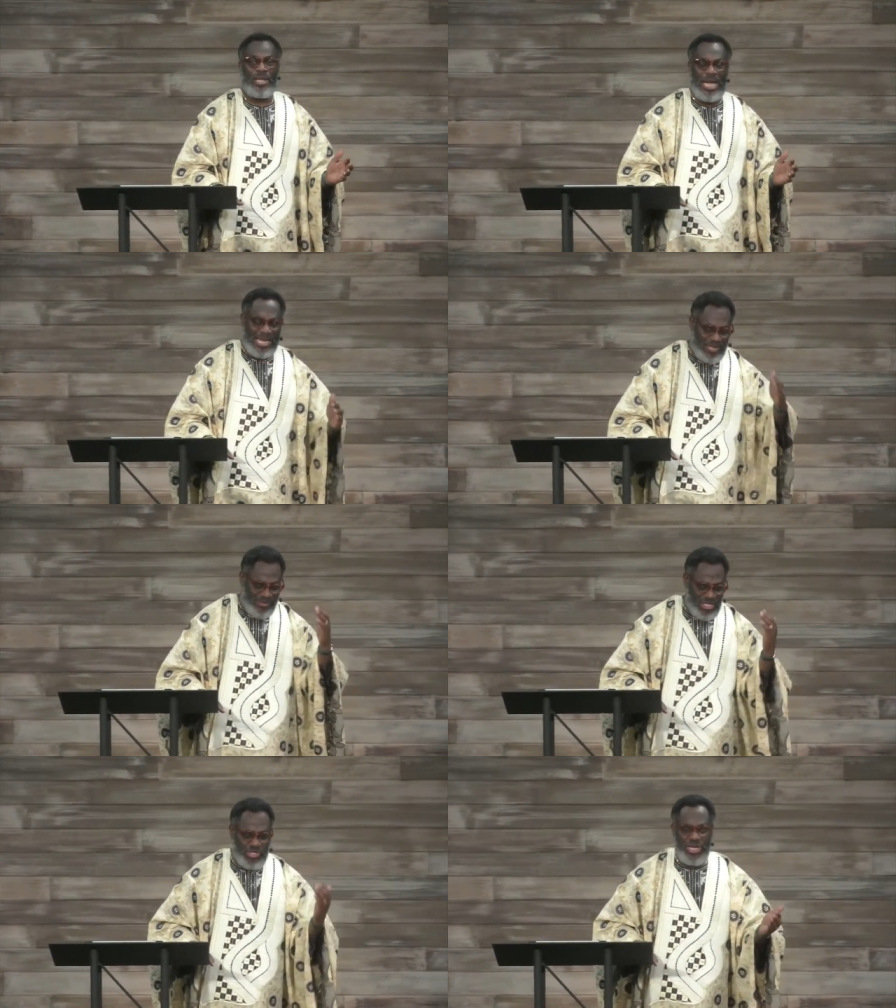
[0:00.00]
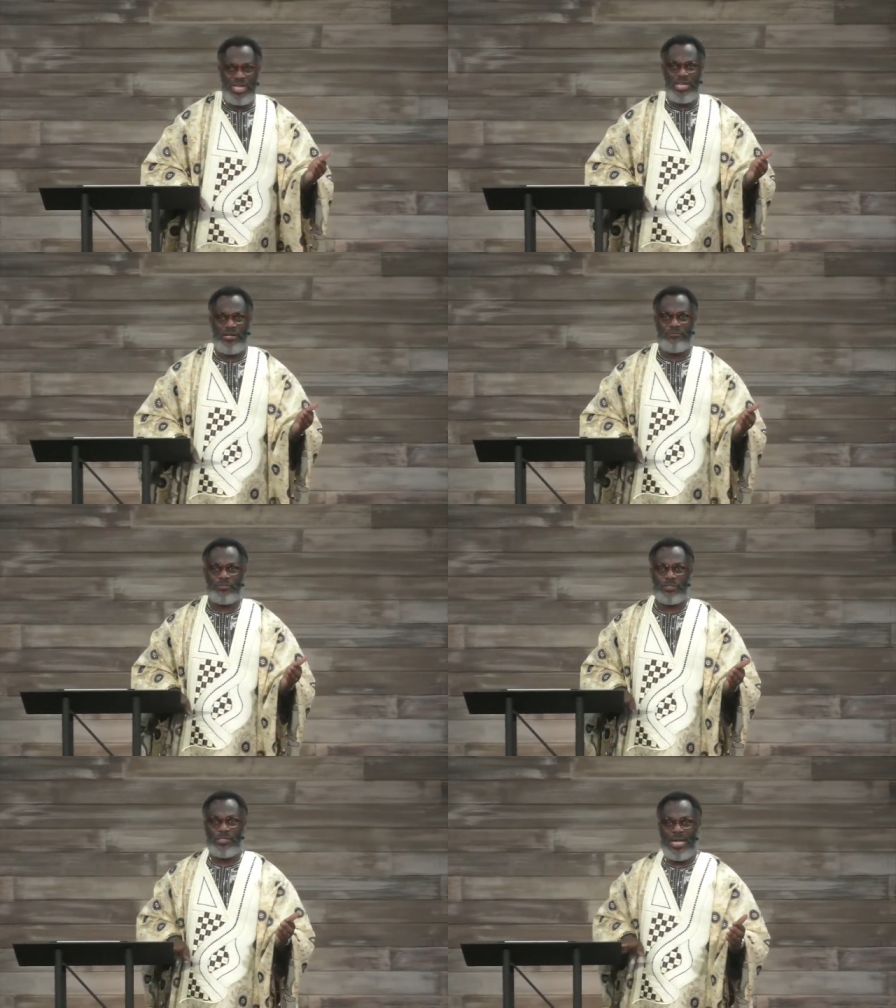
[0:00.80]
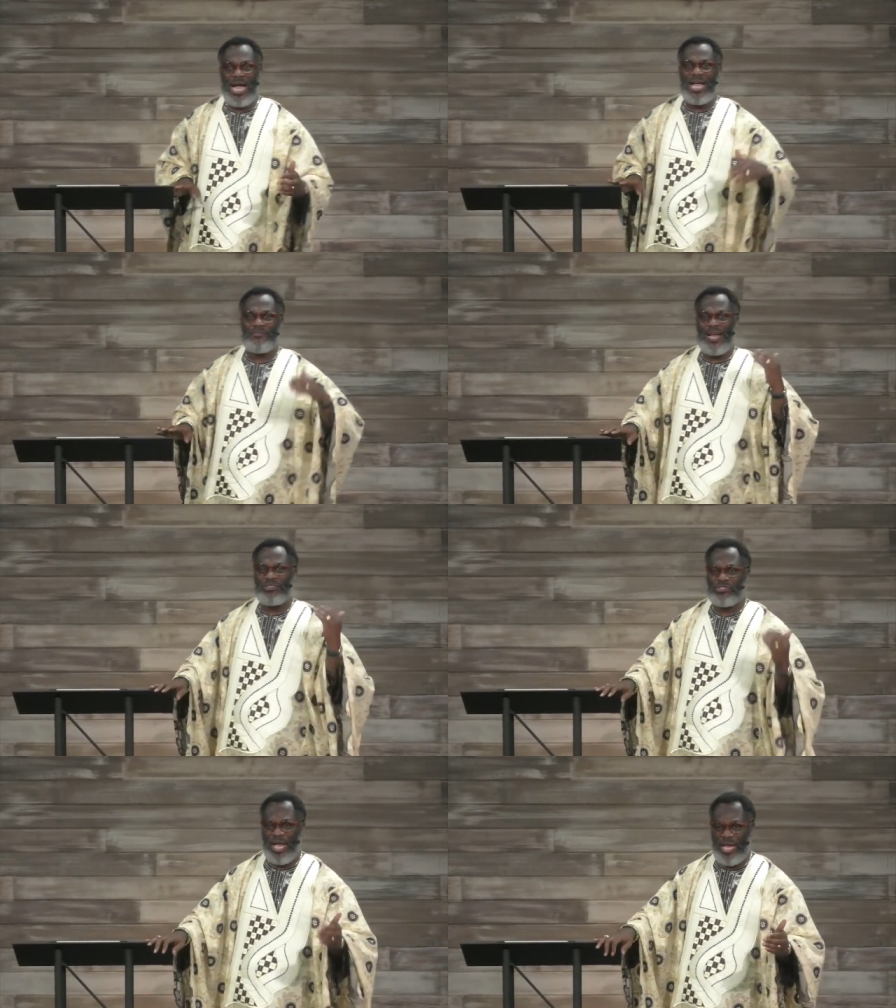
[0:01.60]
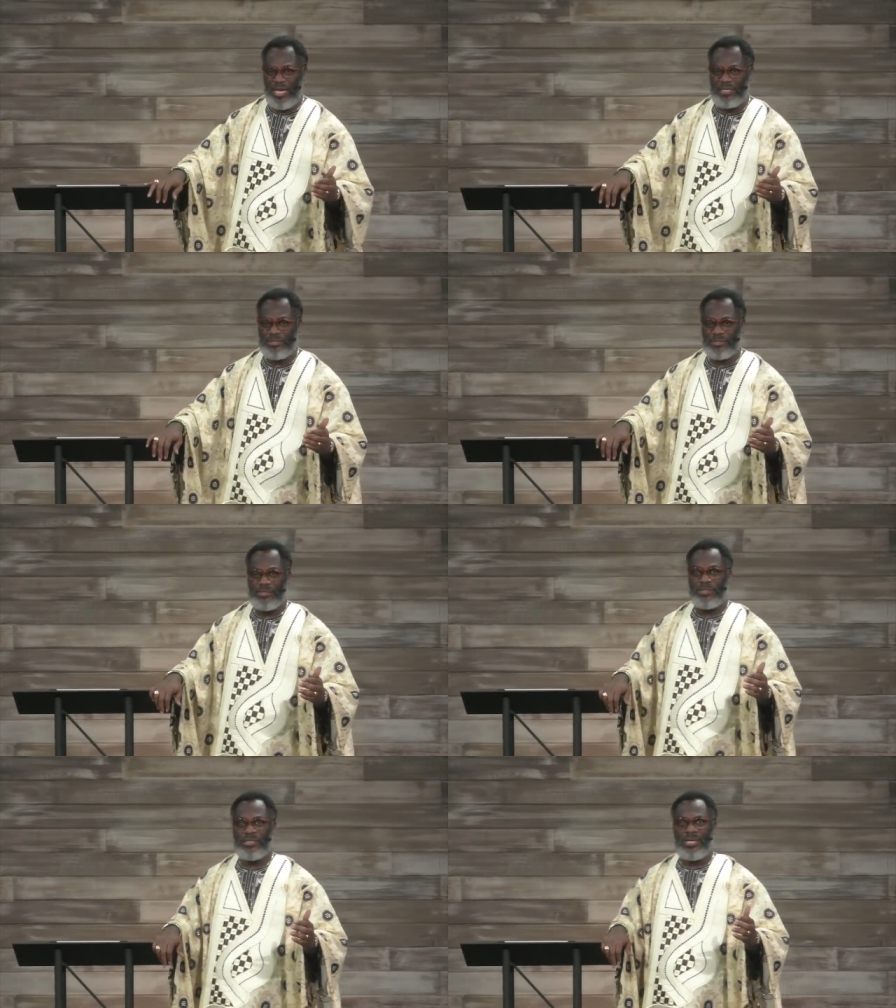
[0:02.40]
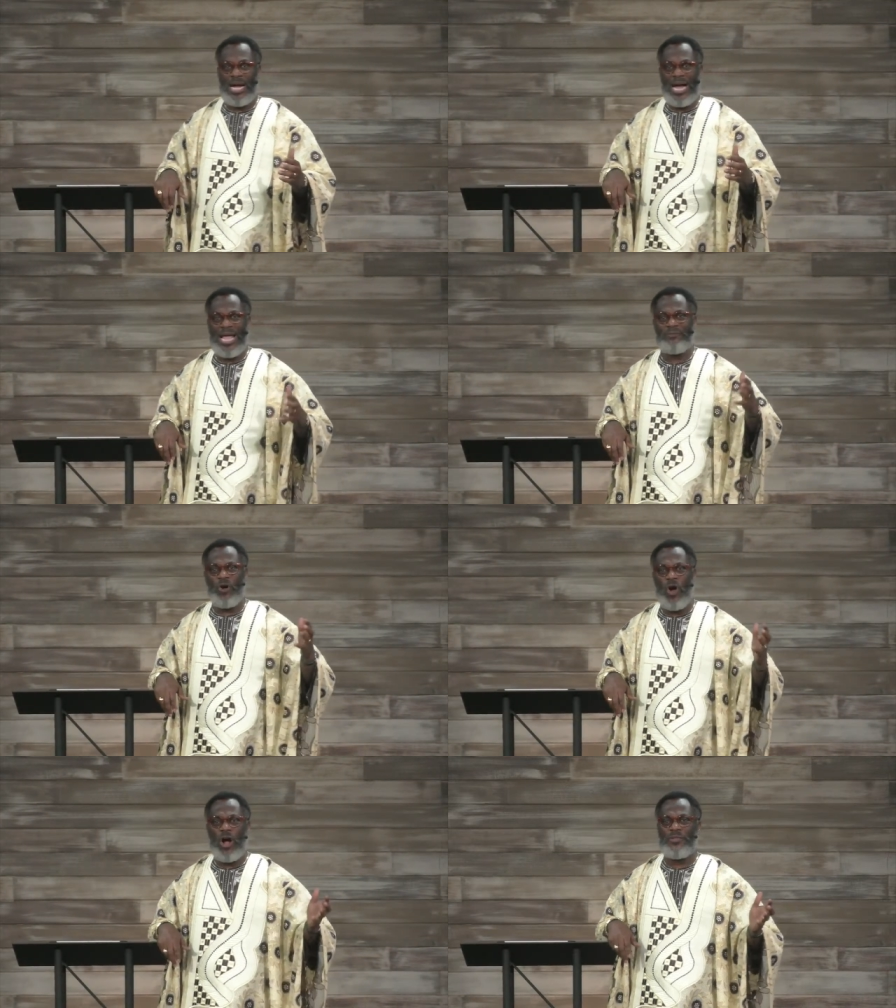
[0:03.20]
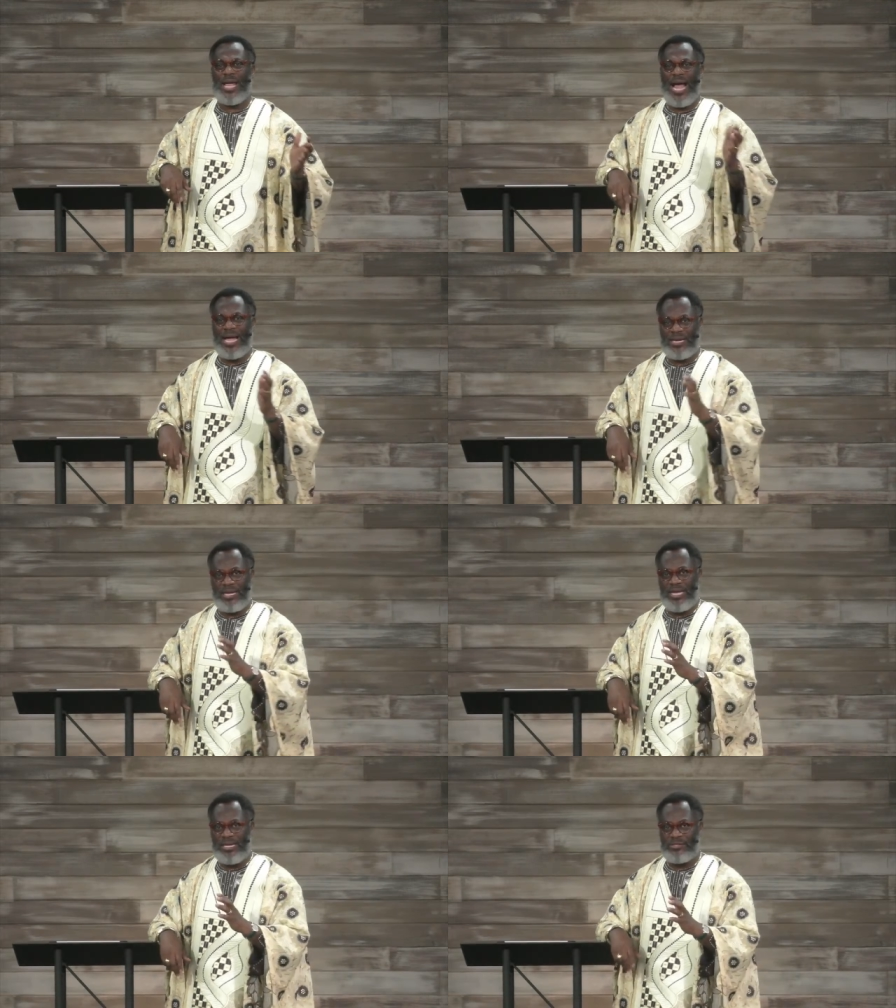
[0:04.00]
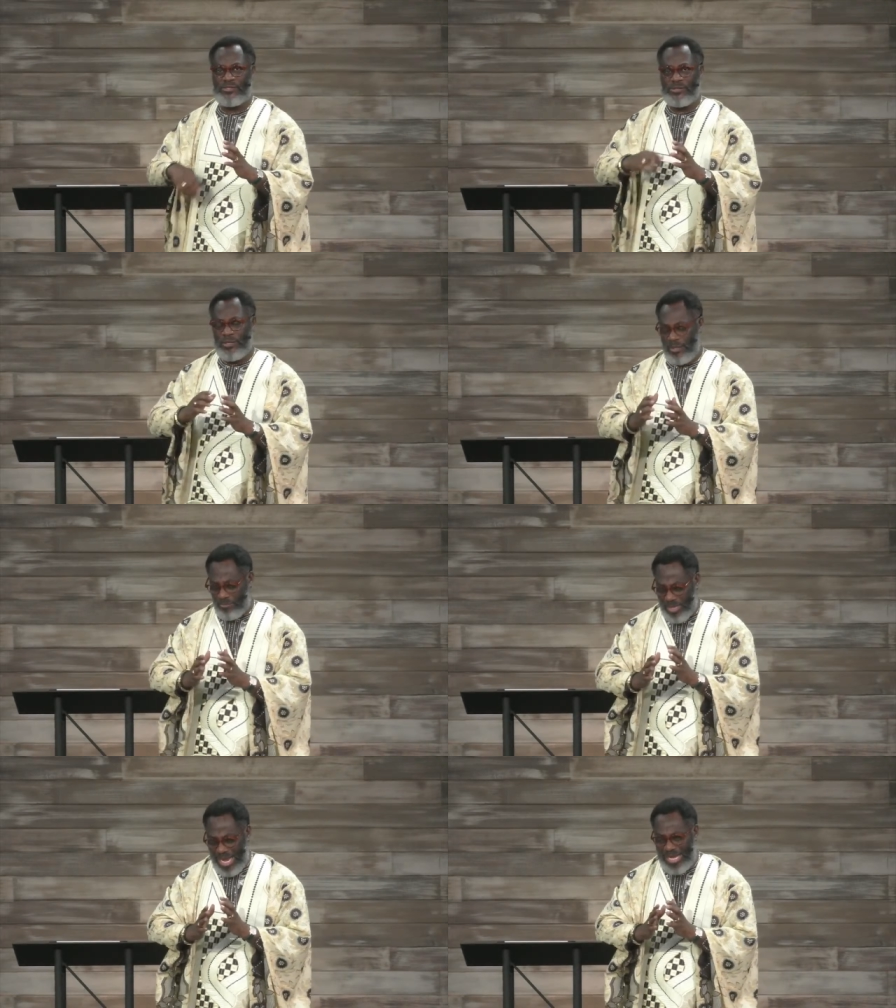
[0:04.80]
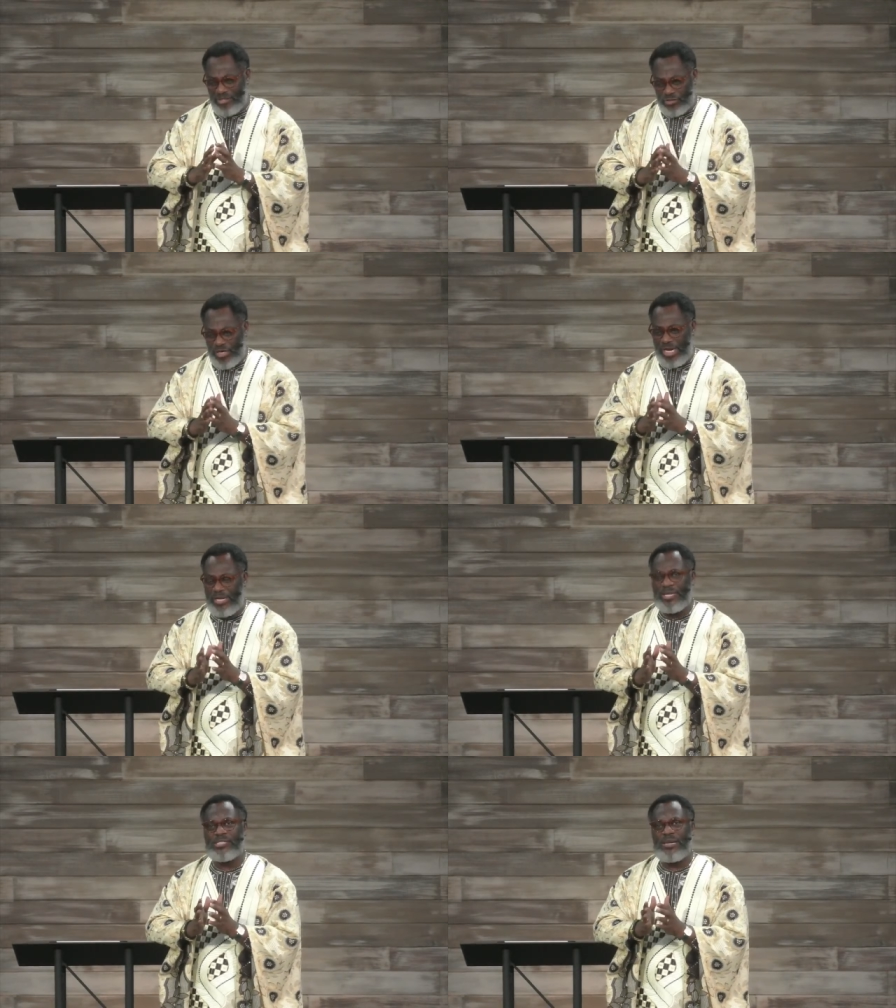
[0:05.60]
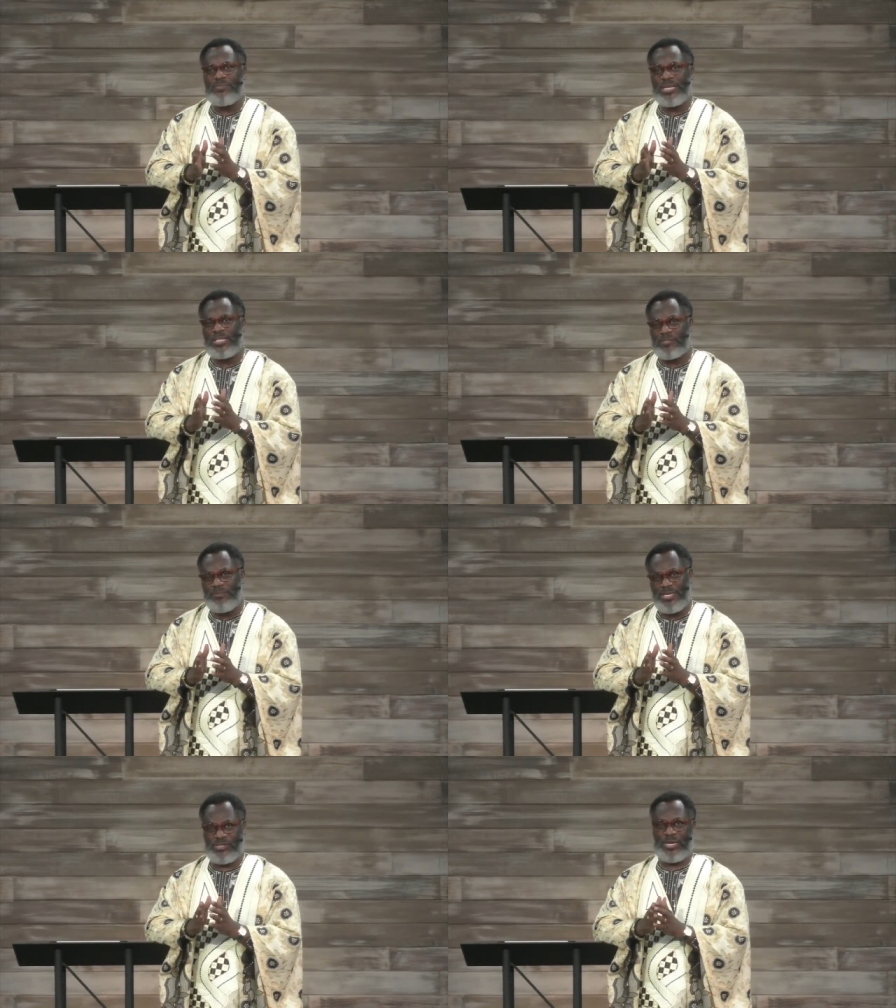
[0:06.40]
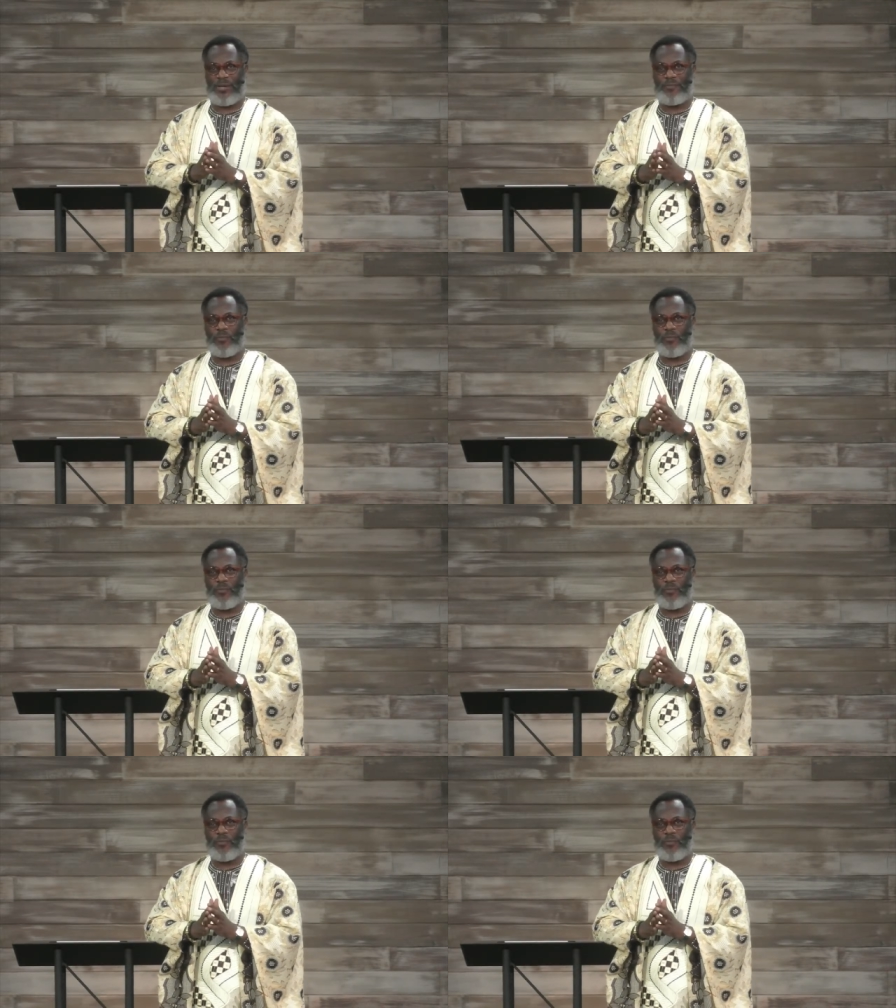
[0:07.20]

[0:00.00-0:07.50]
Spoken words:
I have achieved. I have attained. I have all the accolades. But I see that something is missing.